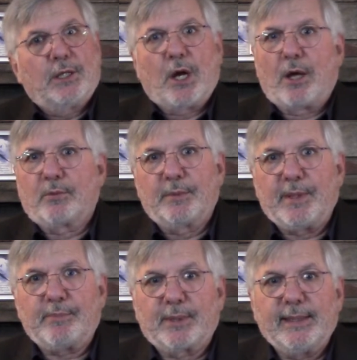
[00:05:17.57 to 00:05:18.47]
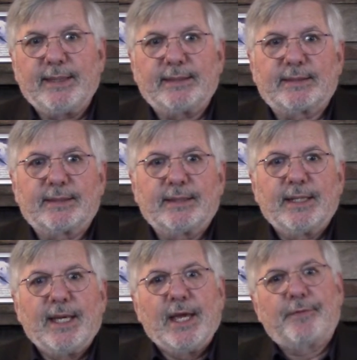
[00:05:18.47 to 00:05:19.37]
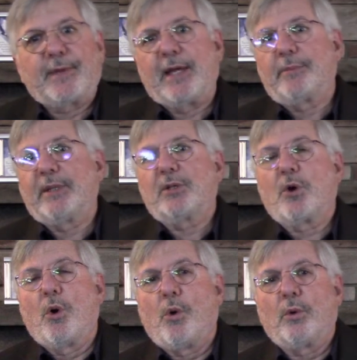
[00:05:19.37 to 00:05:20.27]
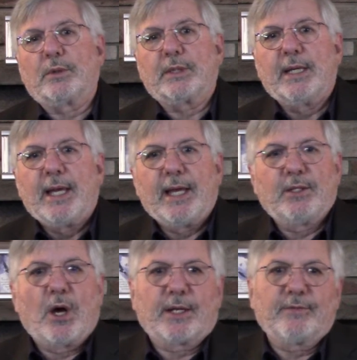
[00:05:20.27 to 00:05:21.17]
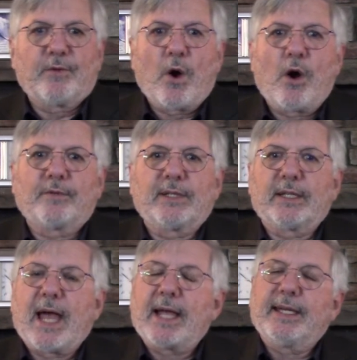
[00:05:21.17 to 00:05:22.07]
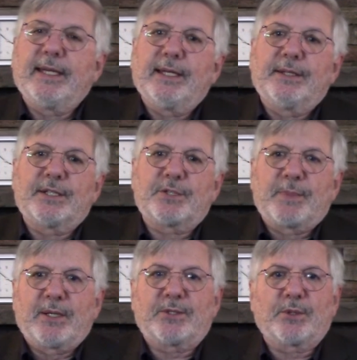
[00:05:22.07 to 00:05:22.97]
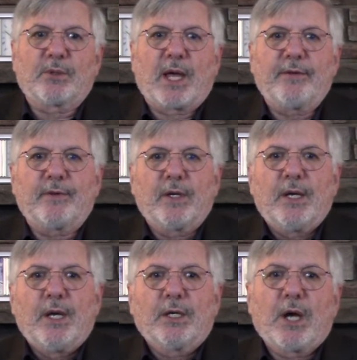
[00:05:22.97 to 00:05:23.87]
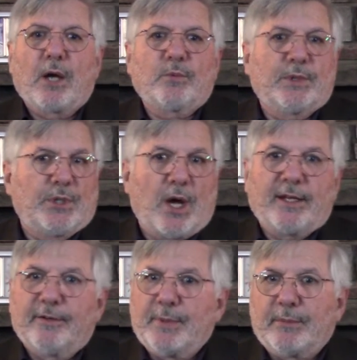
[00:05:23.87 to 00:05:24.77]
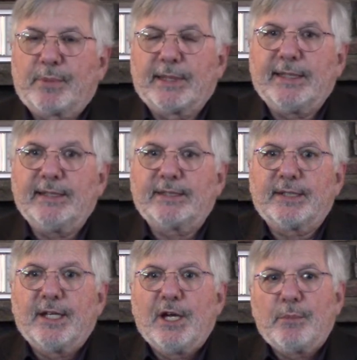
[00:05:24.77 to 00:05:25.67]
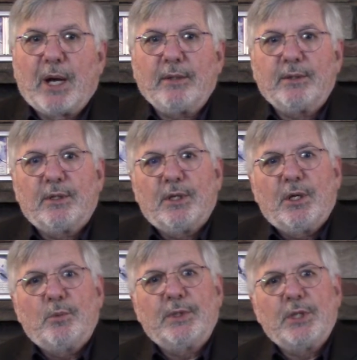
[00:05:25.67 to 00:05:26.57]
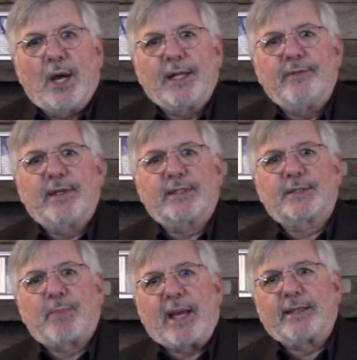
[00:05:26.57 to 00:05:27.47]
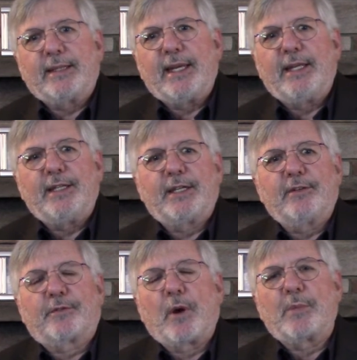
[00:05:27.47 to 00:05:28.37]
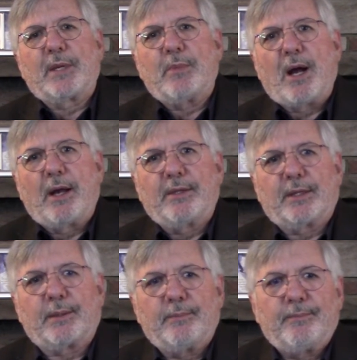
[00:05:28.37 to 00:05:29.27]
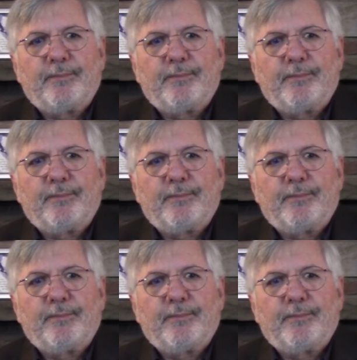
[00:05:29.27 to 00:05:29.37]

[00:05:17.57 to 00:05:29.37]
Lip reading: God would be pleased. If they had been cold and not involved and lacking in their spiritual life, God would not have been pleased, but would not have expected anything from them either.